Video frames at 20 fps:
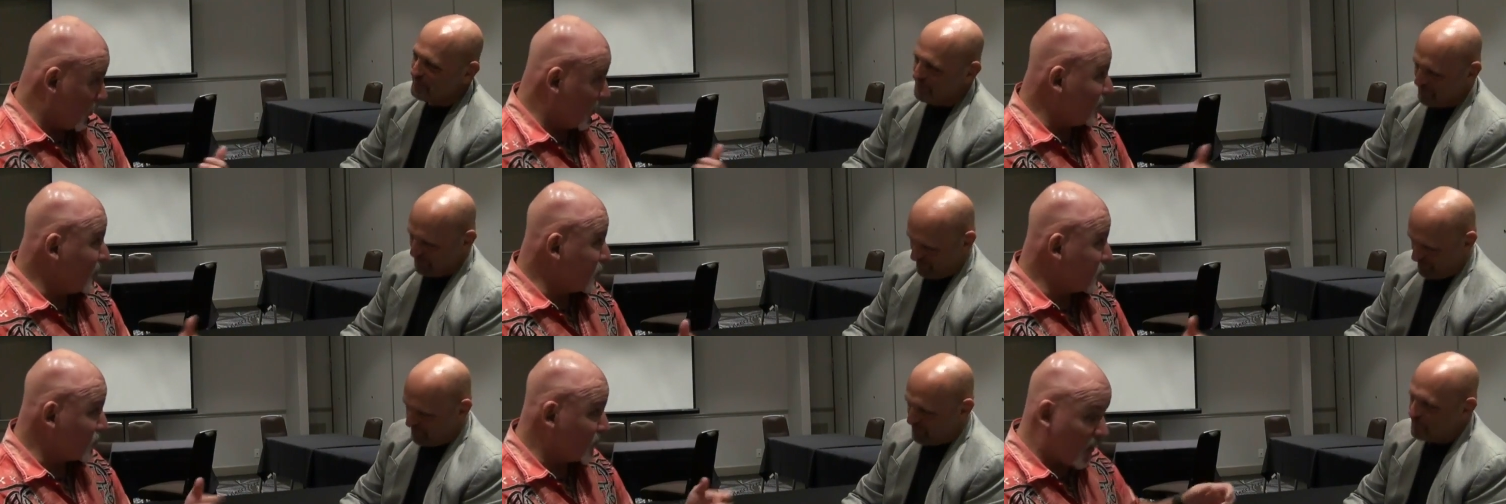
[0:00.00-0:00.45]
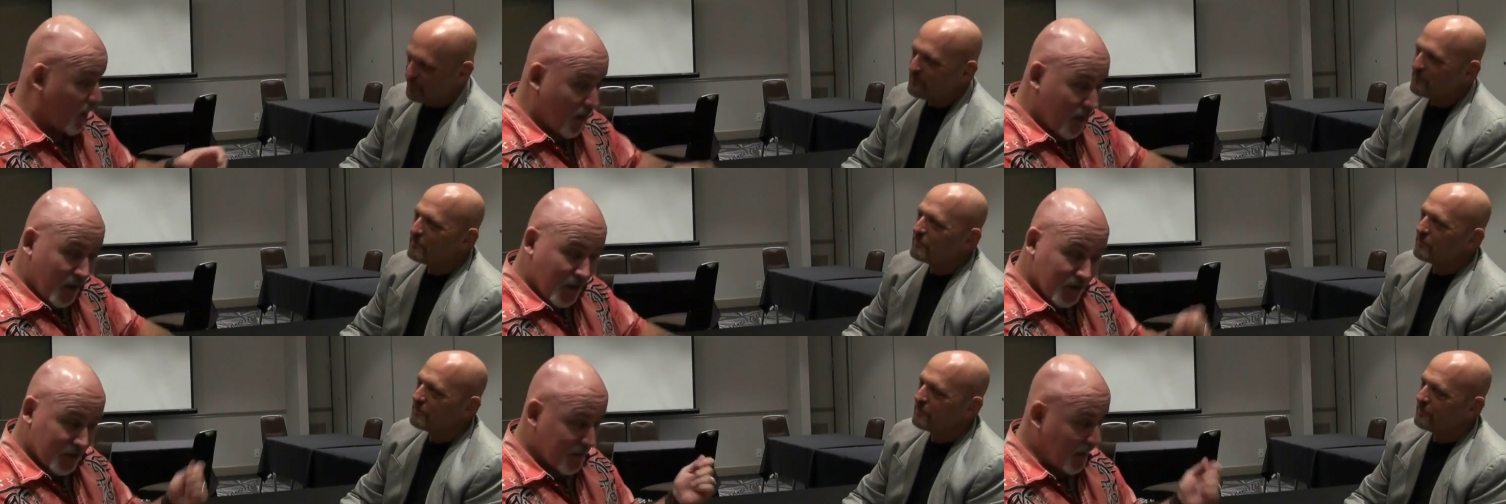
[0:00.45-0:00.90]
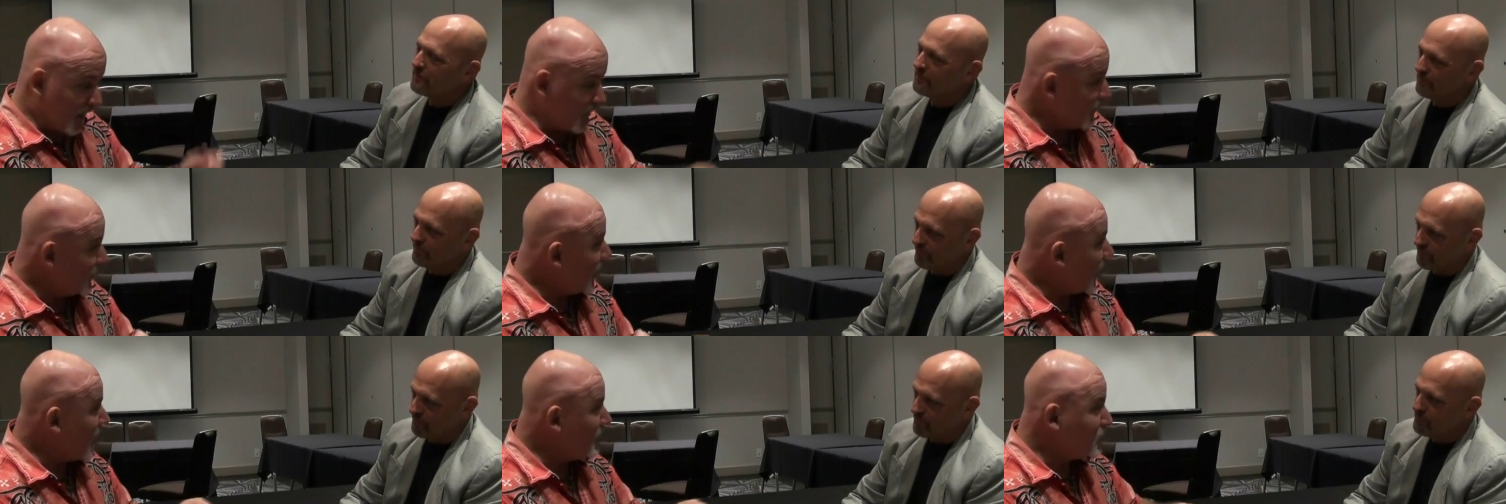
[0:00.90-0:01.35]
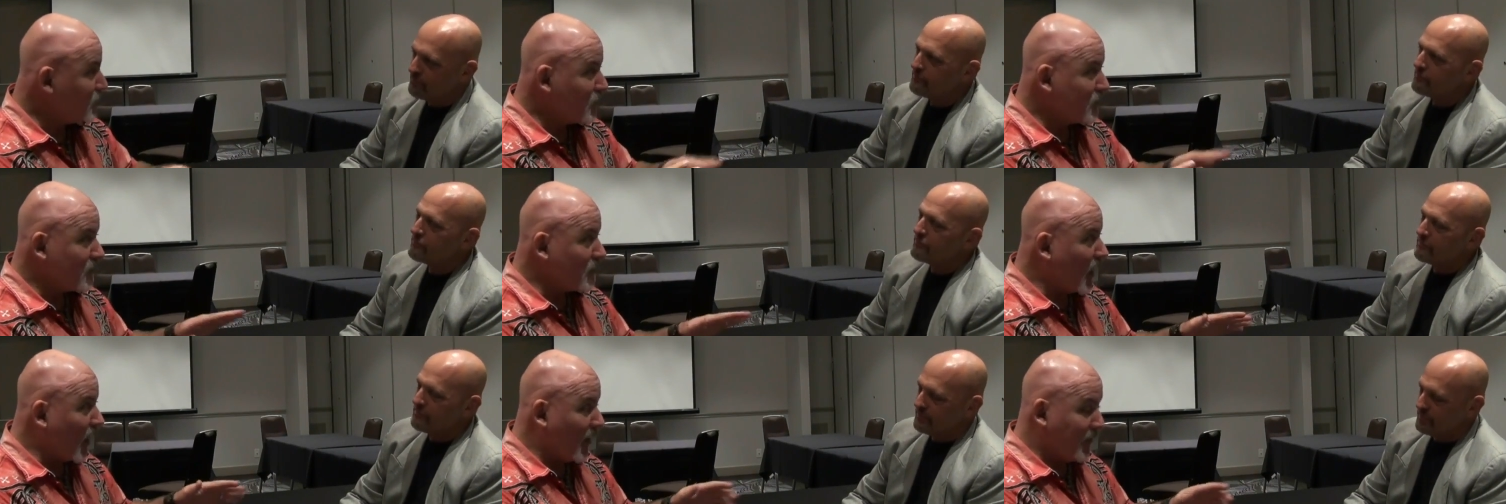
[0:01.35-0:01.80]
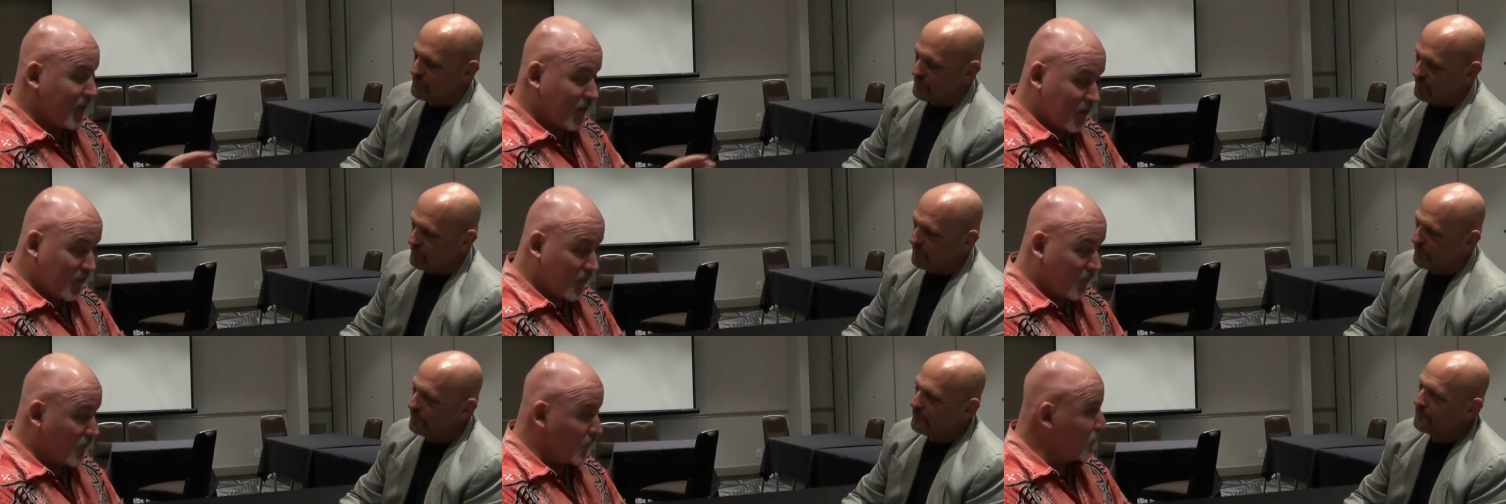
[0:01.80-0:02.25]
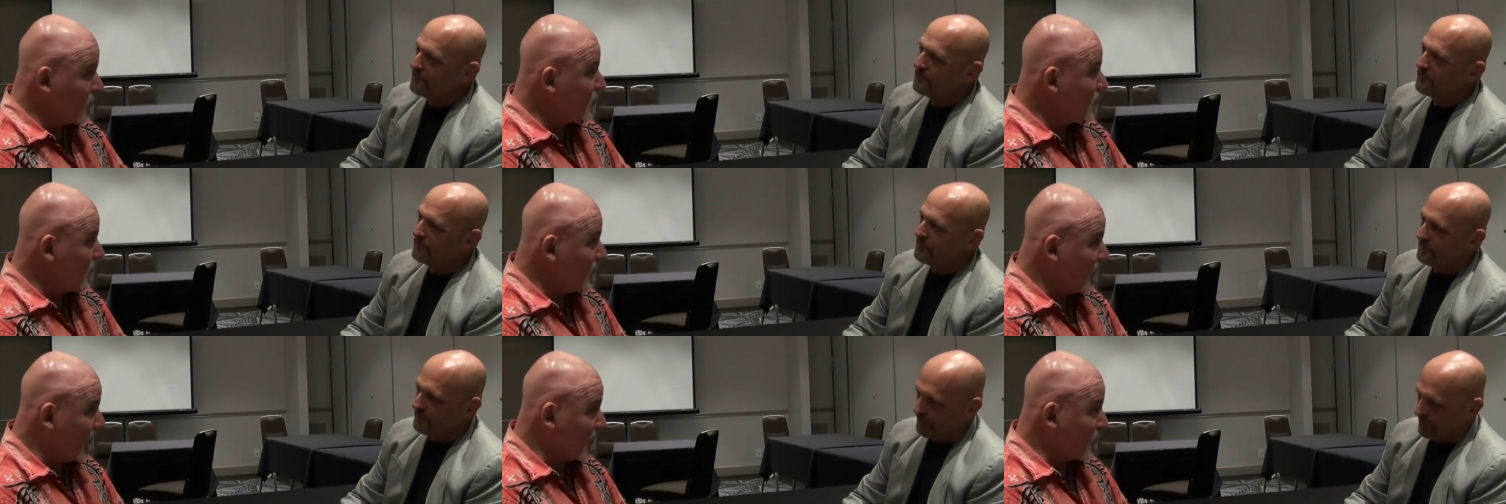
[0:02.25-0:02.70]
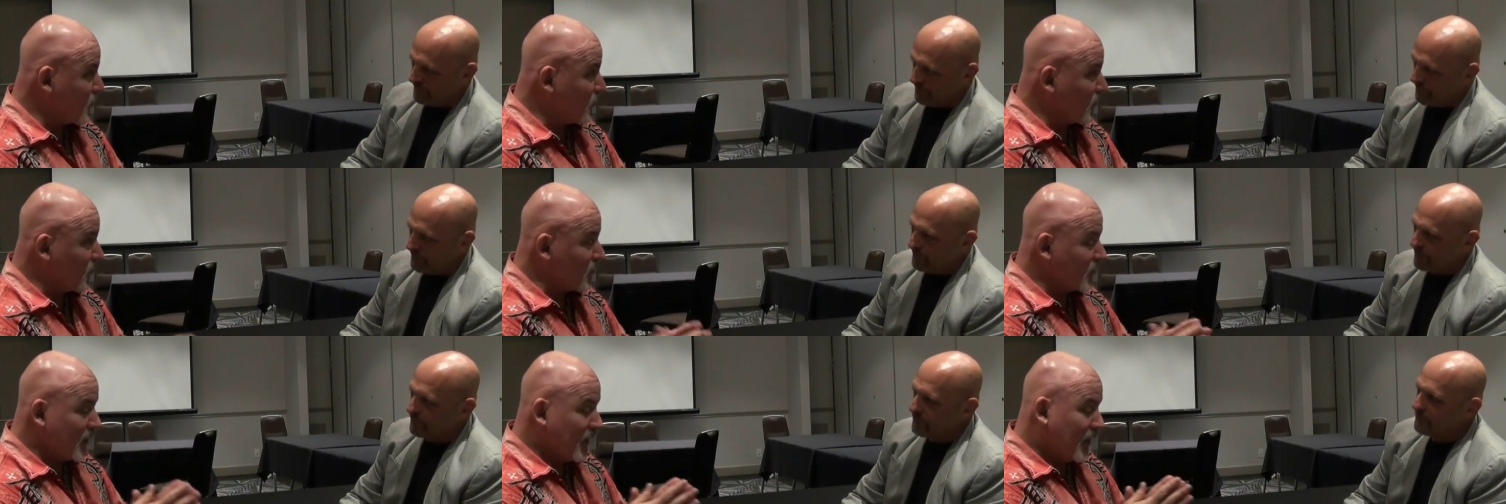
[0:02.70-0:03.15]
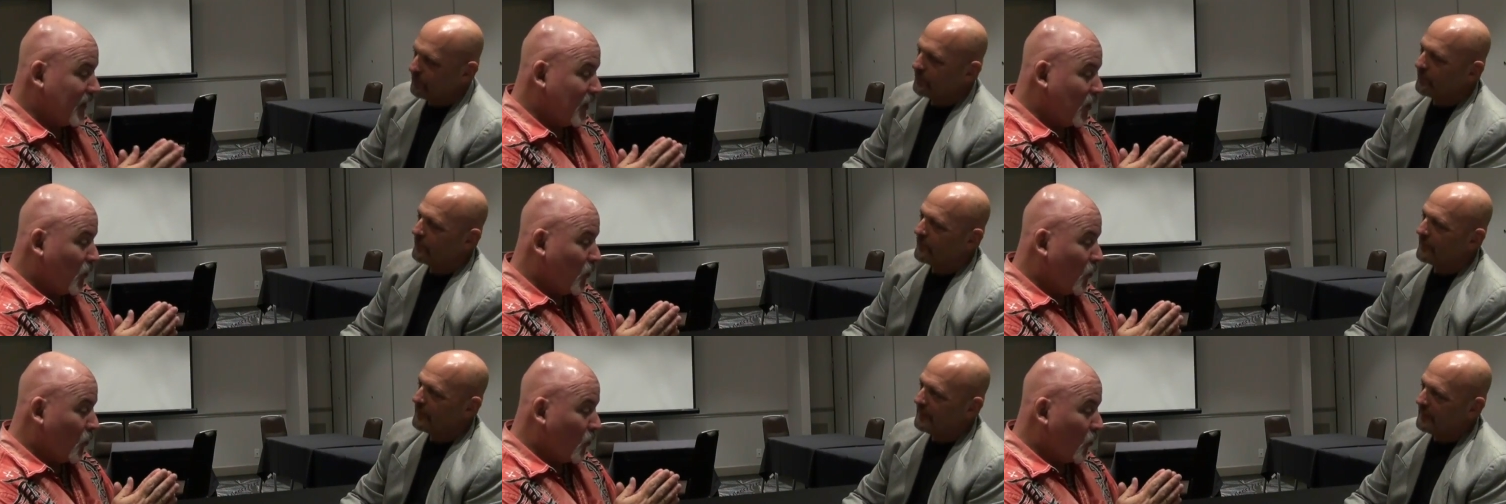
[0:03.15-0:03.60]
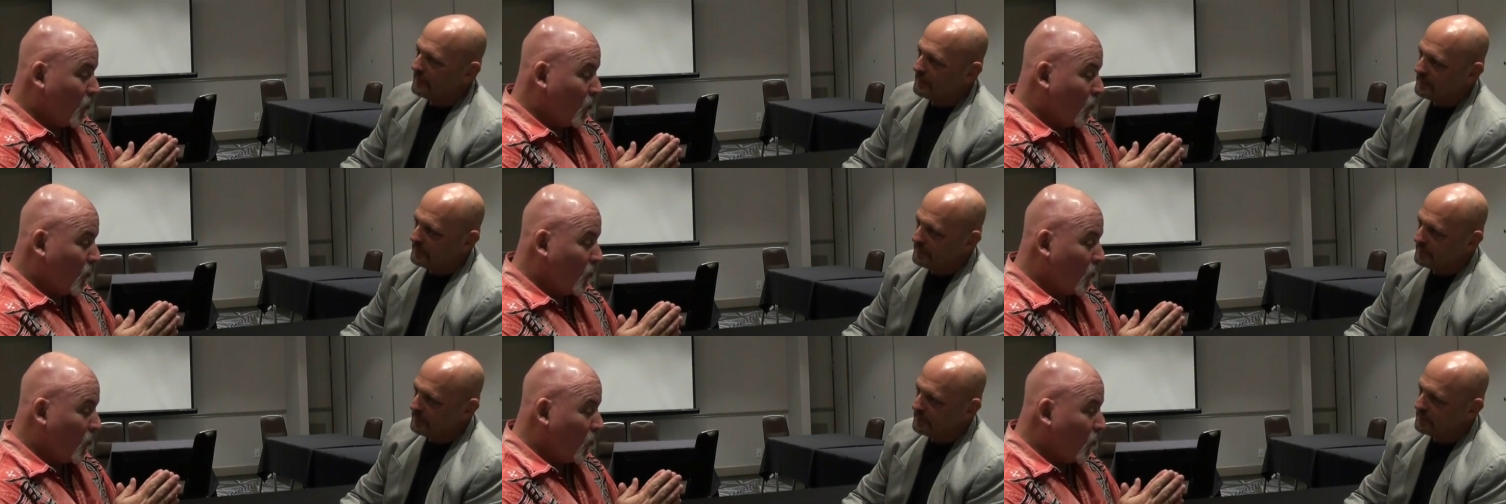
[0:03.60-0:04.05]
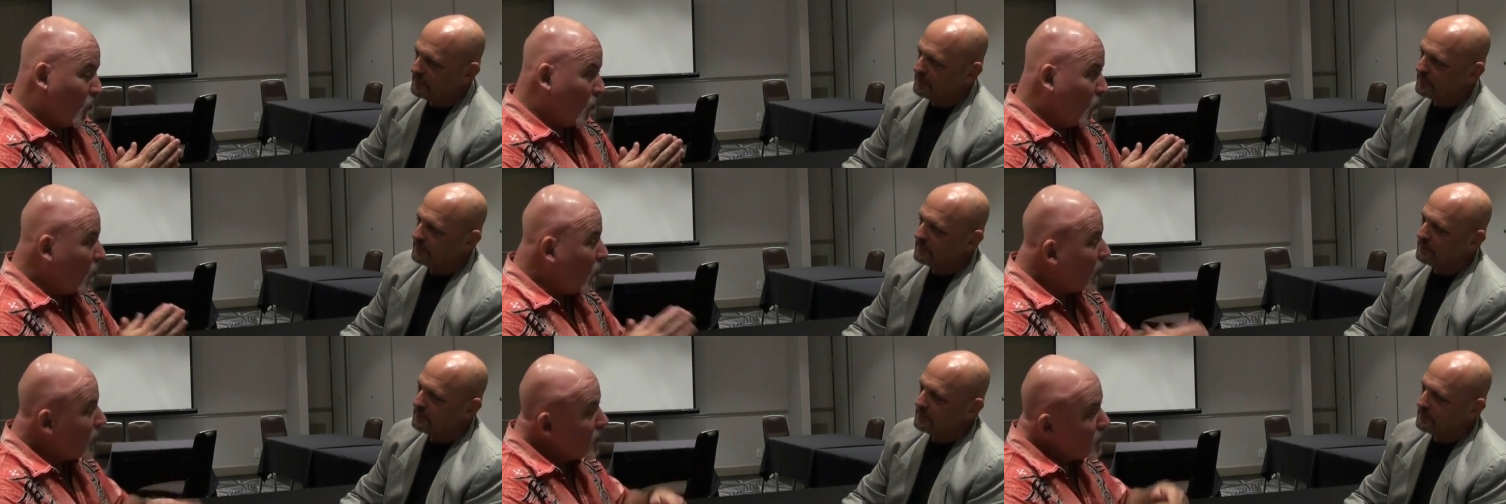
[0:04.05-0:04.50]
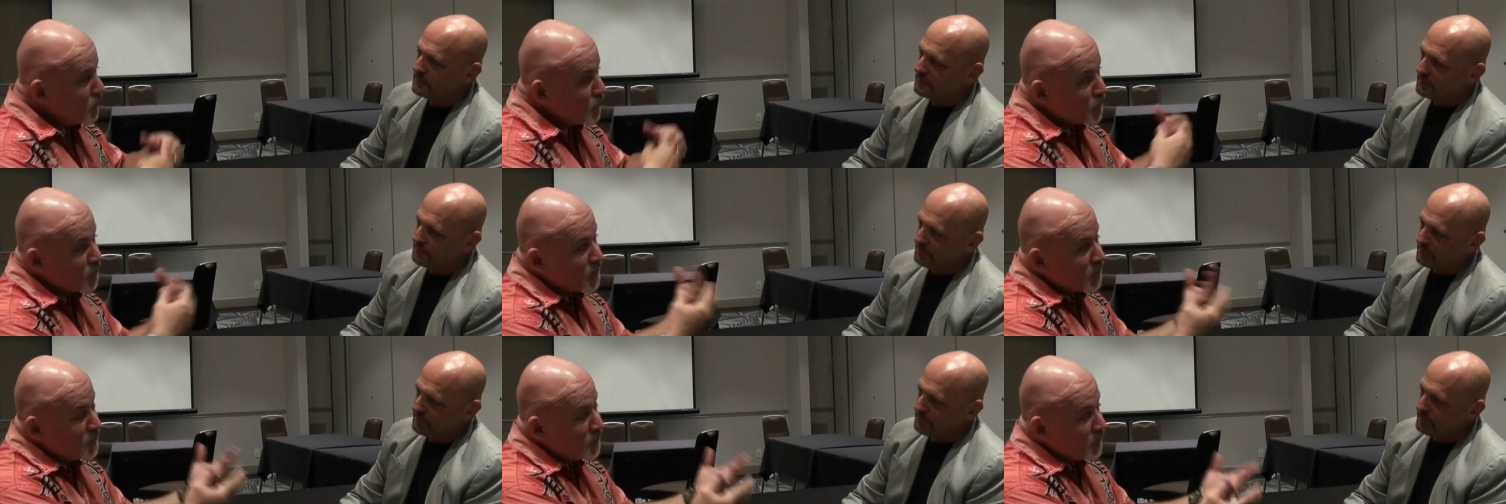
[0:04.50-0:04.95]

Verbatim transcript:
Speaker 1: on this trip. Got the capsules. I'm into the fruits and the vegetables. What do you see